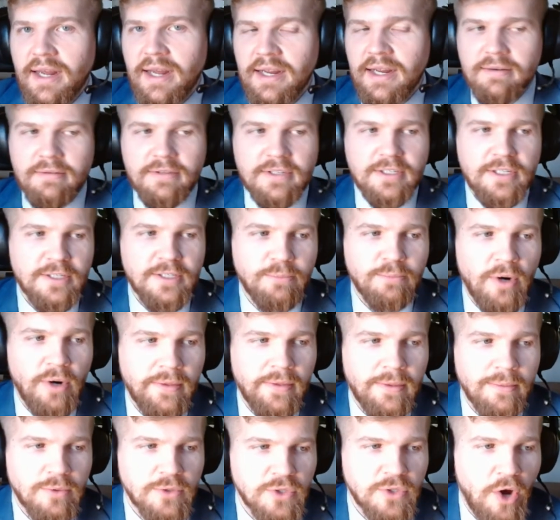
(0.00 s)
I, I, this is
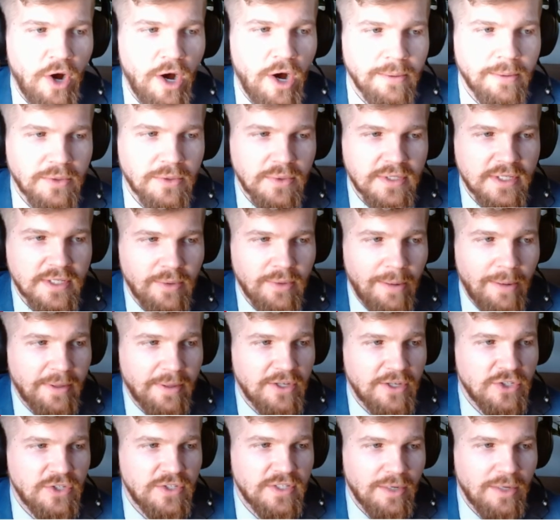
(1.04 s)
probably the most common reason why
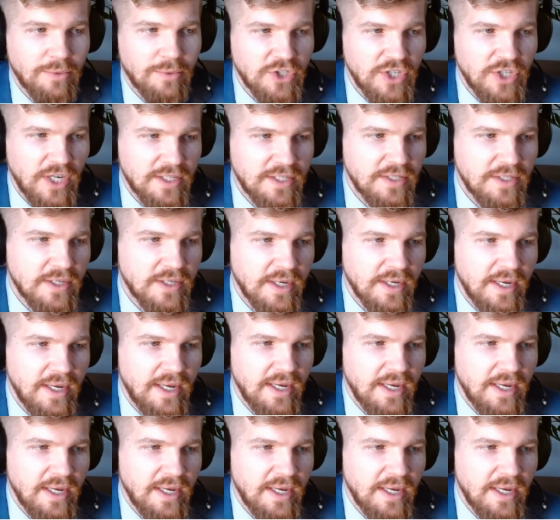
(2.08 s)
applications get rejected